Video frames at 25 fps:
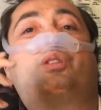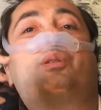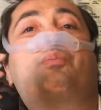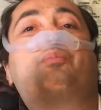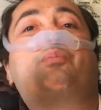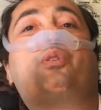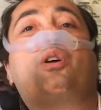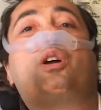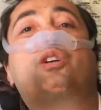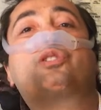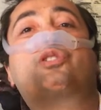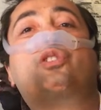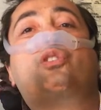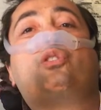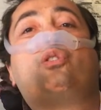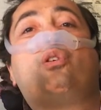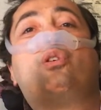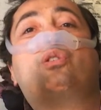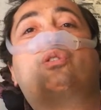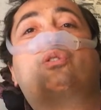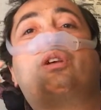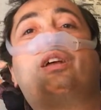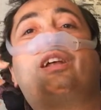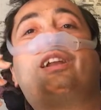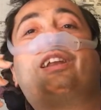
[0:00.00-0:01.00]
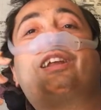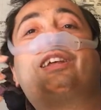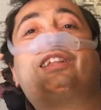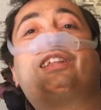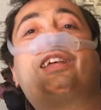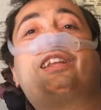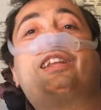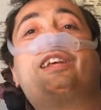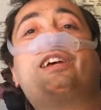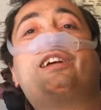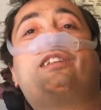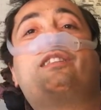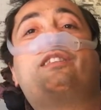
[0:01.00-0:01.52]
with a project called
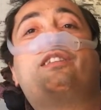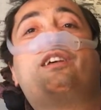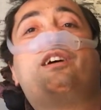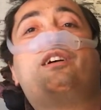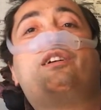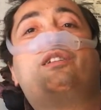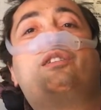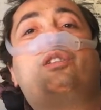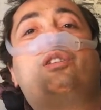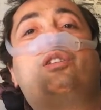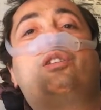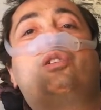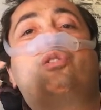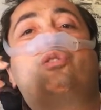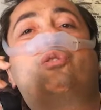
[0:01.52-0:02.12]
Red Alerta,